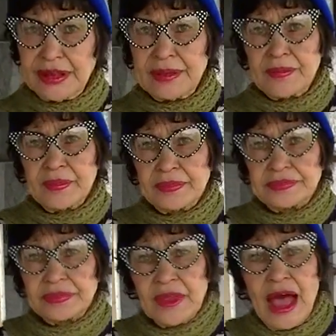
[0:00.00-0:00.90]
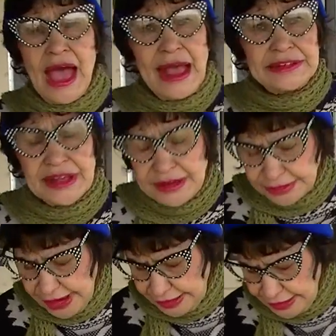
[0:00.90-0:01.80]
my Starbucks card, did you? I it's
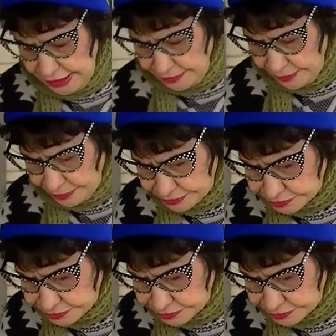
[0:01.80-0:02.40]
didn't take it. Oh, okay.